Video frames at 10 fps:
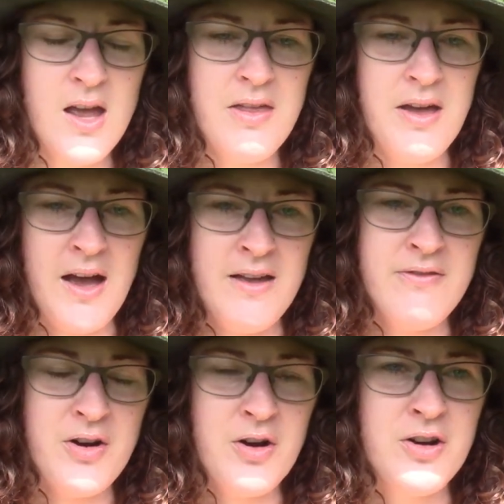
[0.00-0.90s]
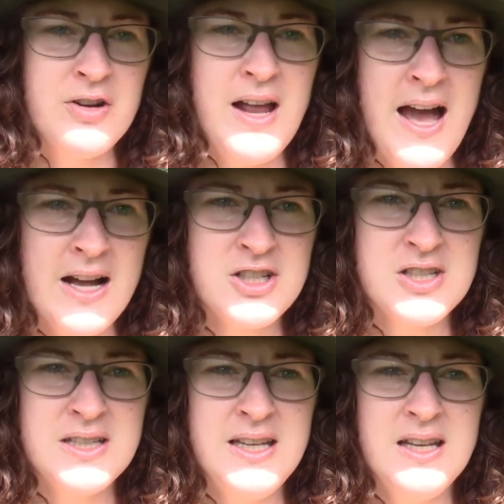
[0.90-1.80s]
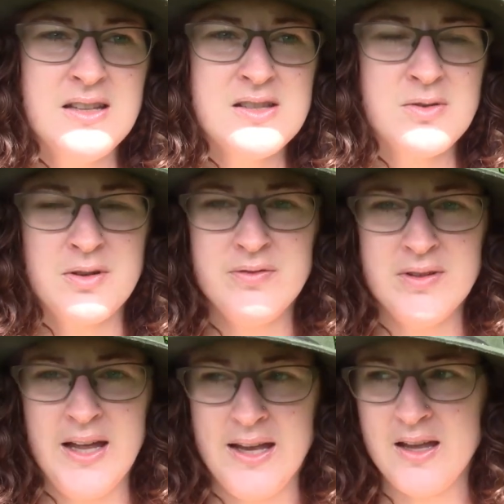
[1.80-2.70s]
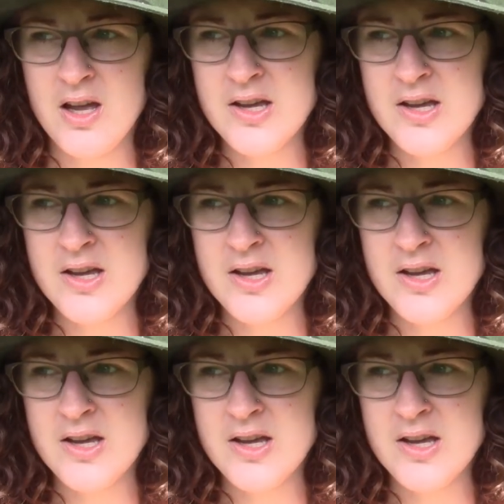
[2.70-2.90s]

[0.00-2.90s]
that I've heard actually sort of like